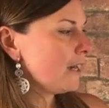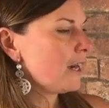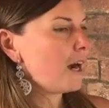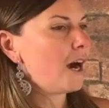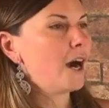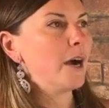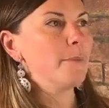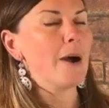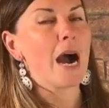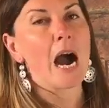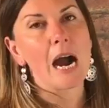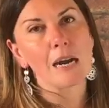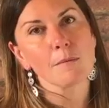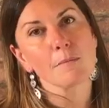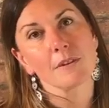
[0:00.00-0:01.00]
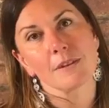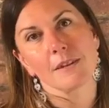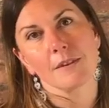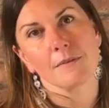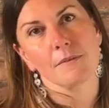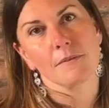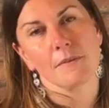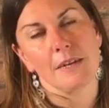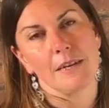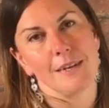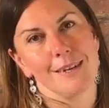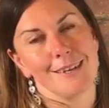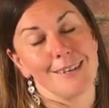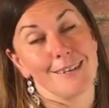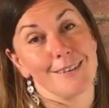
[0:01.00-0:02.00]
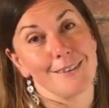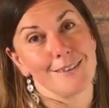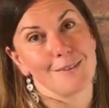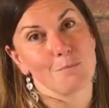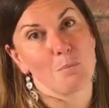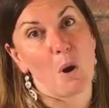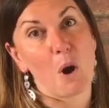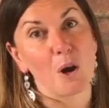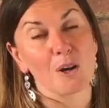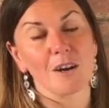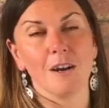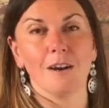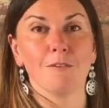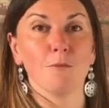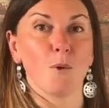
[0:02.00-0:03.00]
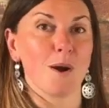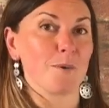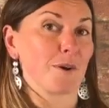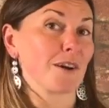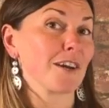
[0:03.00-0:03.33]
Um, I believe it is part of why we're